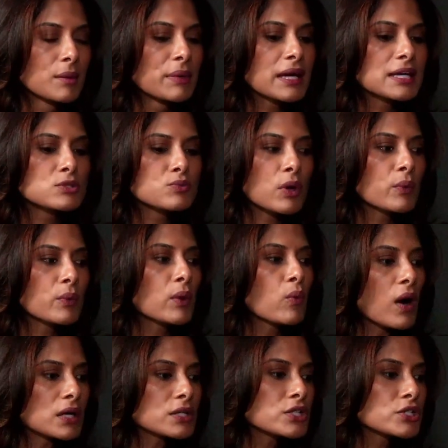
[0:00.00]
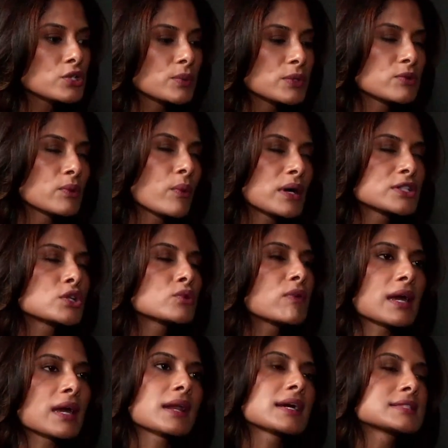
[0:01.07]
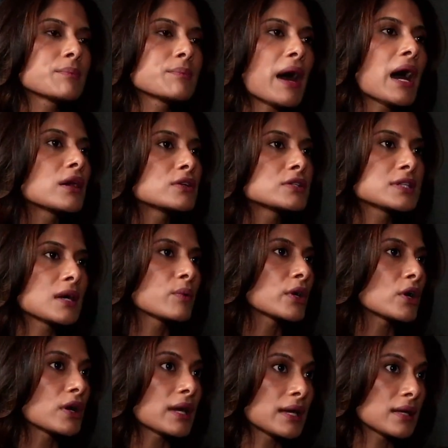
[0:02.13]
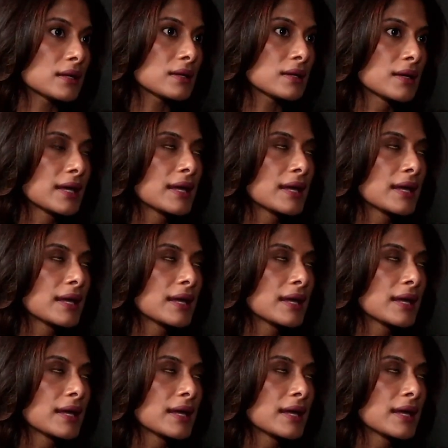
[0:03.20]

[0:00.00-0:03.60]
Because what we want to do is we want to recognize the patterns that we are in.